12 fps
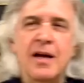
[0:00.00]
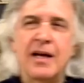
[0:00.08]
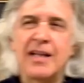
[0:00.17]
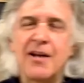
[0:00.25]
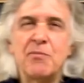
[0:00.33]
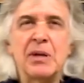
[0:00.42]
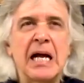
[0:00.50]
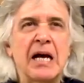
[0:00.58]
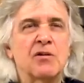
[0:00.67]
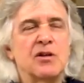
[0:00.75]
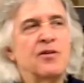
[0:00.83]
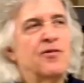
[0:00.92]
and they've been
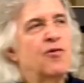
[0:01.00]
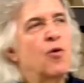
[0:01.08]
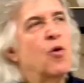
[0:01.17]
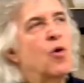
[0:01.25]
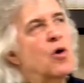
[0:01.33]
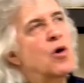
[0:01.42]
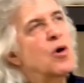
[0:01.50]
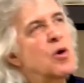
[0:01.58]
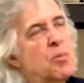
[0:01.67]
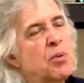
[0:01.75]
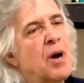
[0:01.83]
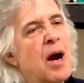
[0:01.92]
out there
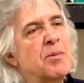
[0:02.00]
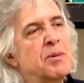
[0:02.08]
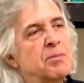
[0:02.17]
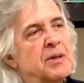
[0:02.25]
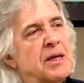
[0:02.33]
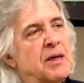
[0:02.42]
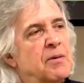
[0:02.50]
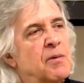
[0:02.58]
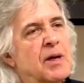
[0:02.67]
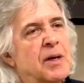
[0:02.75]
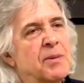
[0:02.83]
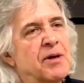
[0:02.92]
for probably,
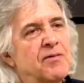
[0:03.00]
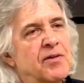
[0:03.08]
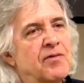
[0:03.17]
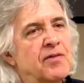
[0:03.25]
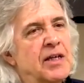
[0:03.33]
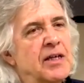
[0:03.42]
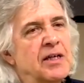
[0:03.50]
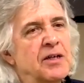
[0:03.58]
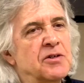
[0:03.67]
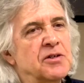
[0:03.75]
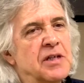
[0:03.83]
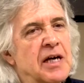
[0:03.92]
what, about 15
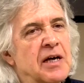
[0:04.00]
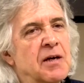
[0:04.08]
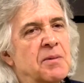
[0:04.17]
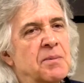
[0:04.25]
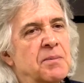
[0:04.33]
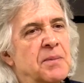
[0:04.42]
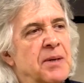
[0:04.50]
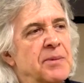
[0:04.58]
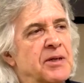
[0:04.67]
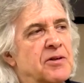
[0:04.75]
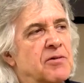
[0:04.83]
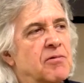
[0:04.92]
years now,
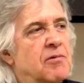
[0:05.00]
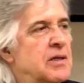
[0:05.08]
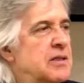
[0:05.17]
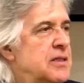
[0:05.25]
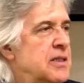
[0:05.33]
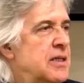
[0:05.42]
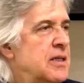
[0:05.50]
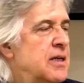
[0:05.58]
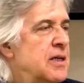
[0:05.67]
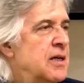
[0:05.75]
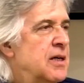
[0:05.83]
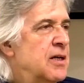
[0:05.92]
maybe 20.
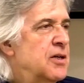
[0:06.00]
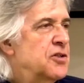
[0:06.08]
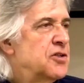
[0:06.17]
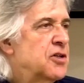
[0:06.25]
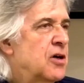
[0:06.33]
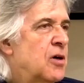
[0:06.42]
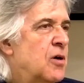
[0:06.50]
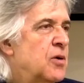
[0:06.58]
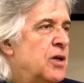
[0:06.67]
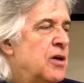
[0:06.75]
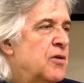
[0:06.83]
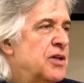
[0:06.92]
So,
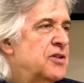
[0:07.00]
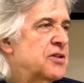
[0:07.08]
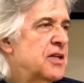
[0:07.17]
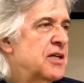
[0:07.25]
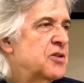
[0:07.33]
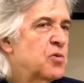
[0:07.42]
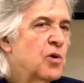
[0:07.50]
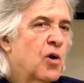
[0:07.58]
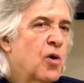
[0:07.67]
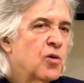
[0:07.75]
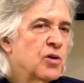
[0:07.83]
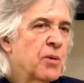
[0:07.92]
you know, these things will
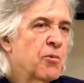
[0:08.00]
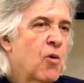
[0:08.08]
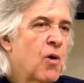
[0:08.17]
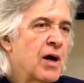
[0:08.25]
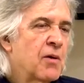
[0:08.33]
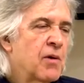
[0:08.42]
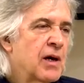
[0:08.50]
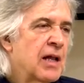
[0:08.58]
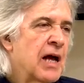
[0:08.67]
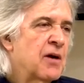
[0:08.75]
hold up quite well